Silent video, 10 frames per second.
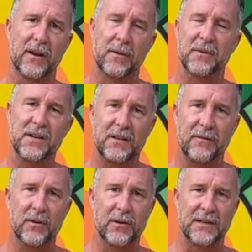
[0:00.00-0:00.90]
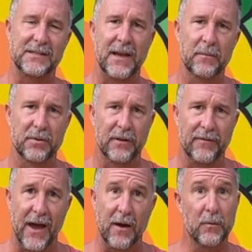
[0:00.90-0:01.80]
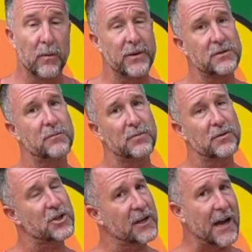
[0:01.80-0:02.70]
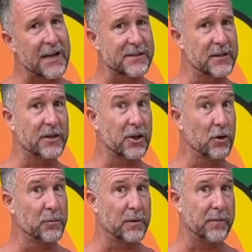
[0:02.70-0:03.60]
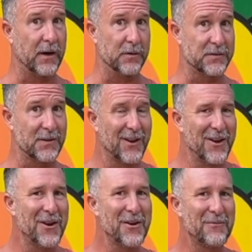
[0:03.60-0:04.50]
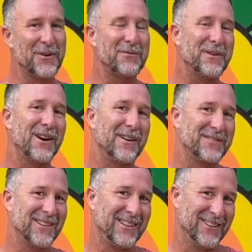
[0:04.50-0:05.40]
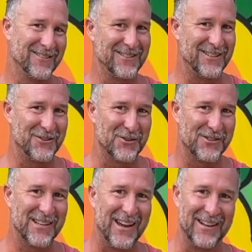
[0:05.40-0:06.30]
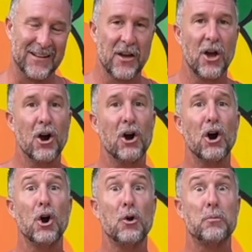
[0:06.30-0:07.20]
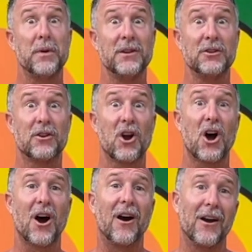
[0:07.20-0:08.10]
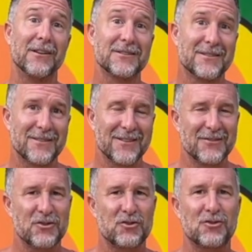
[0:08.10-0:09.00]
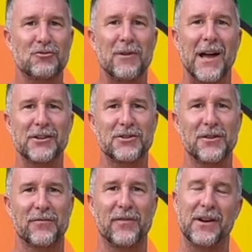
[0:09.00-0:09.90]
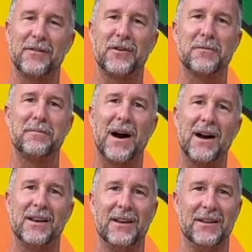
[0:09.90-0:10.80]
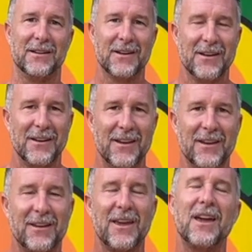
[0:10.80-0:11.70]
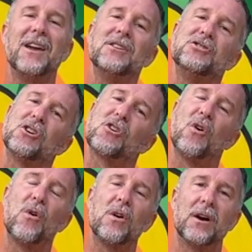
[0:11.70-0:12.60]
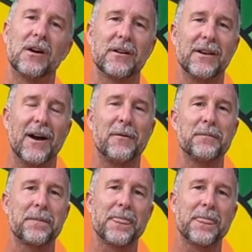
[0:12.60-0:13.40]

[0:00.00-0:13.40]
And I'm going to give you an example of that. When we do Bhujangasana Cobra pose, what do we often hear the teacher say? Open your heart, stretch the front of your body, engage your core. Now,